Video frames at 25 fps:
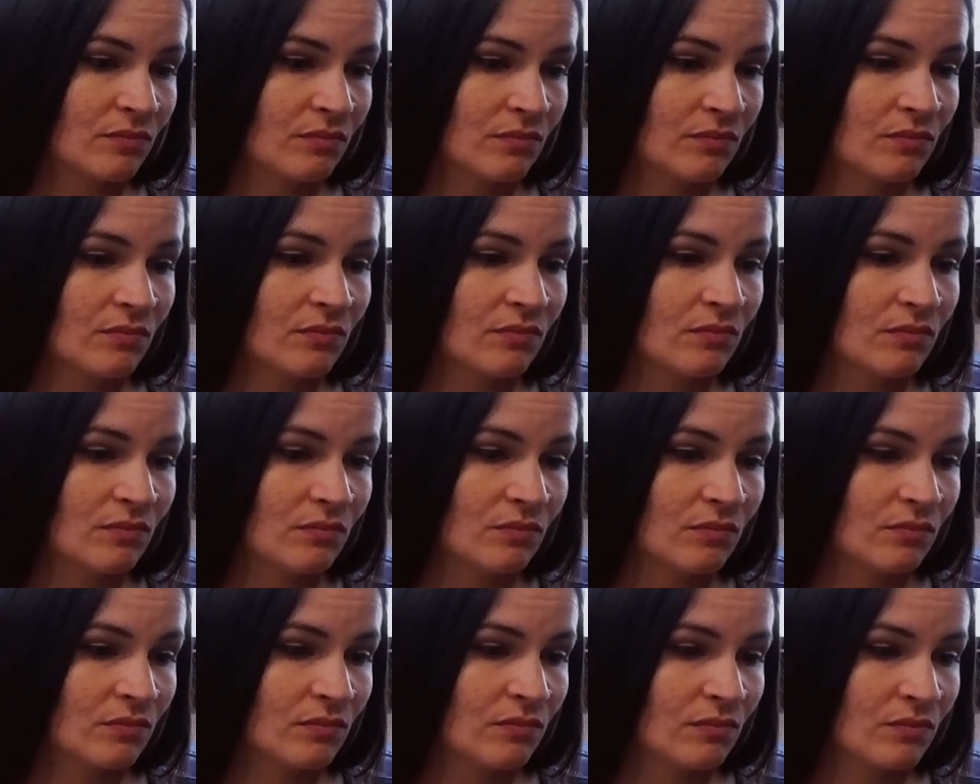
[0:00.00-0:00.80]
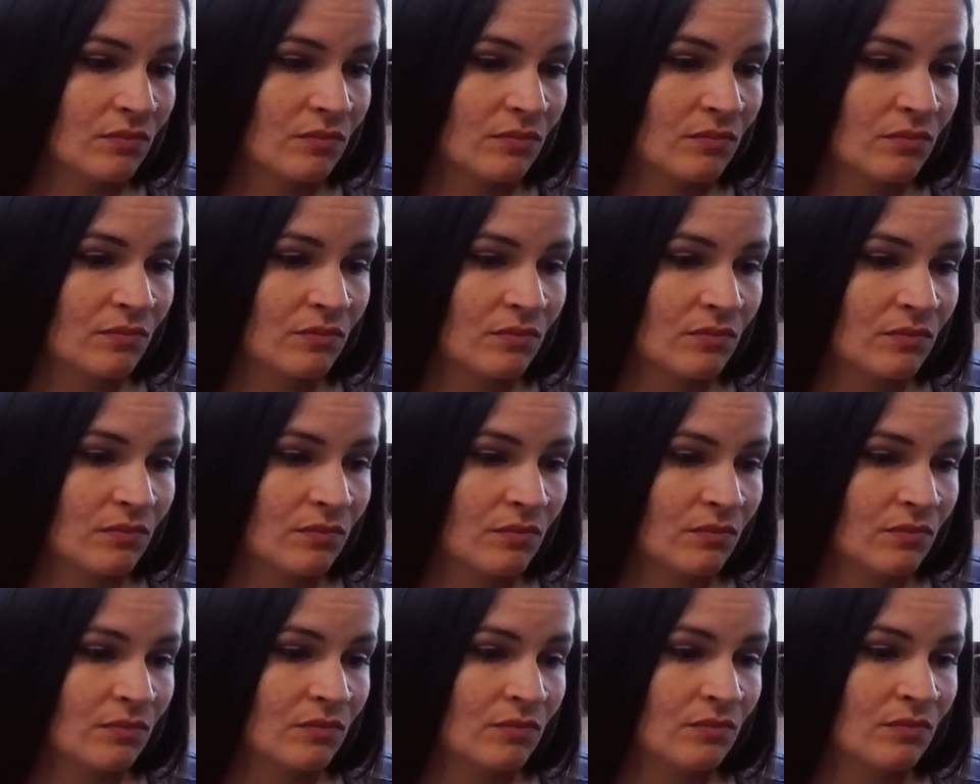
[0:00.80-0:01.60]

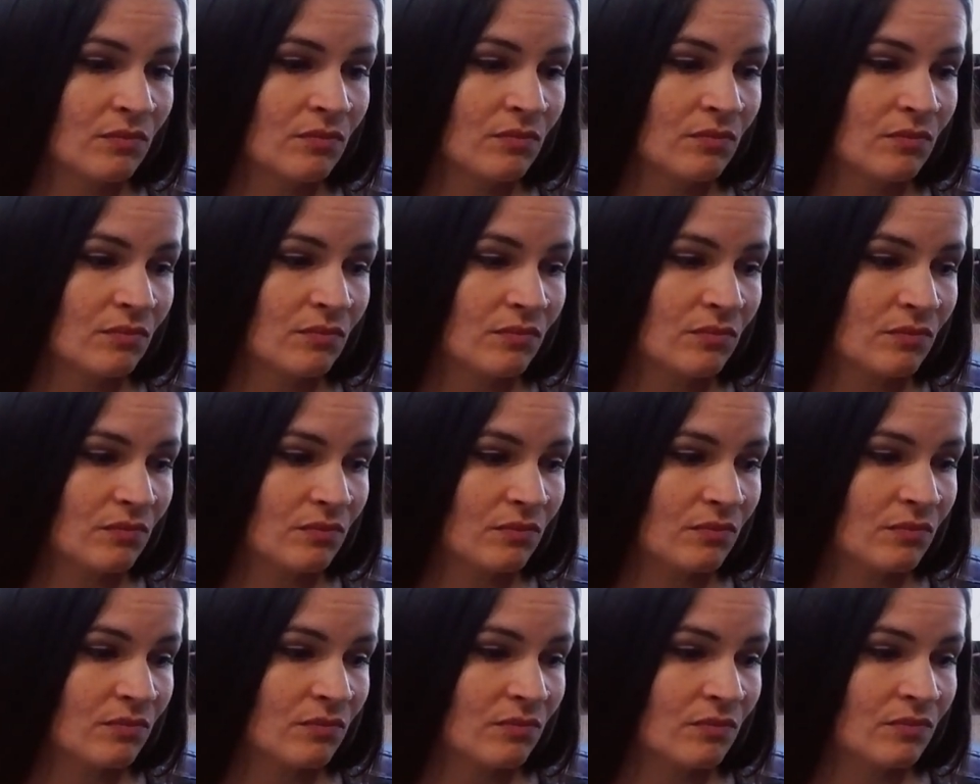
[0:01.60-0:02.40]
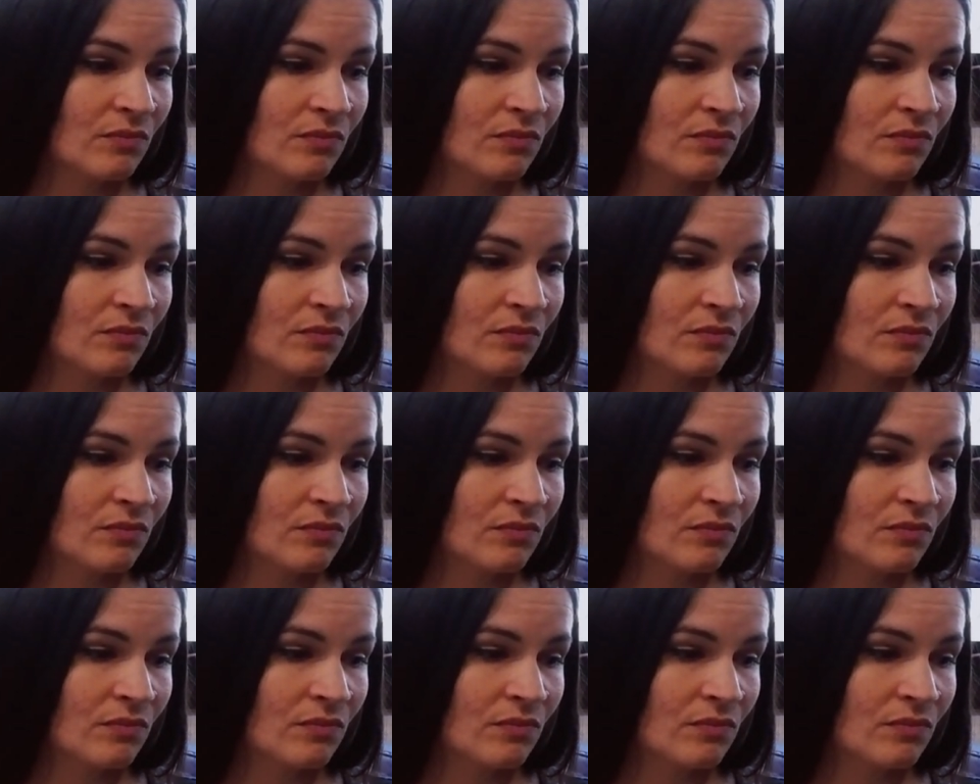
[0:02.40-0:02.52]
(silent)